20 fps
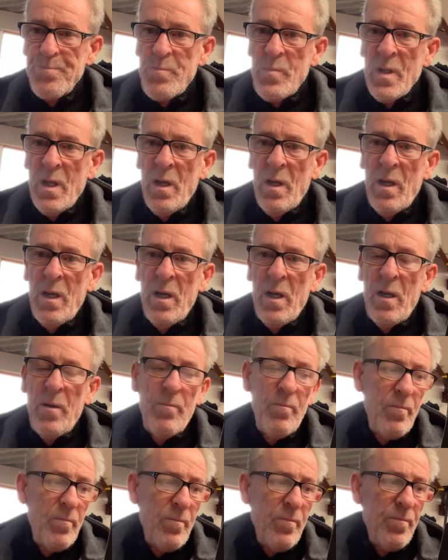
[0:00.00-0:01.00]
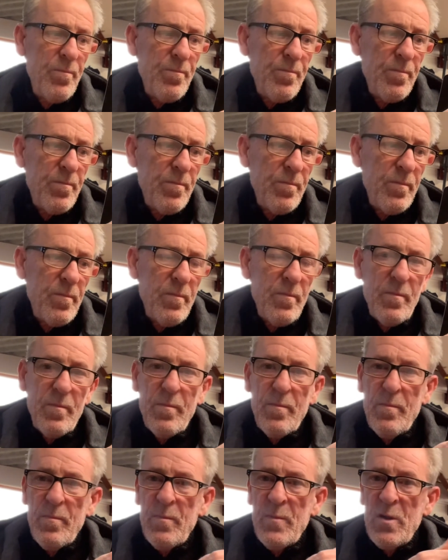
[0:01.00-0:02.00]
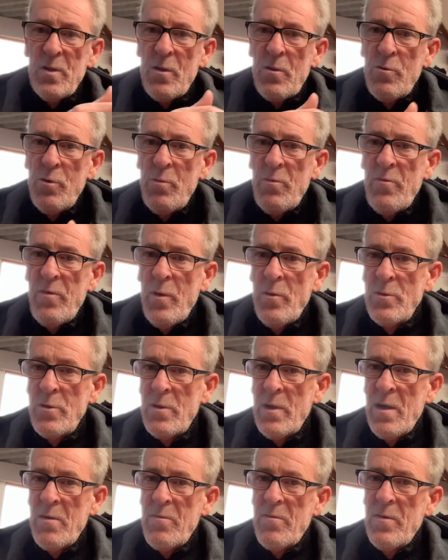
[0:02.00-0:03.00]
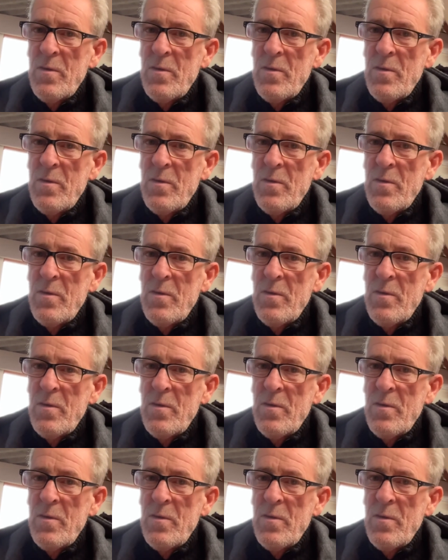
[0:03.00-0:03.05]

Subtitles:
It's a group photograph.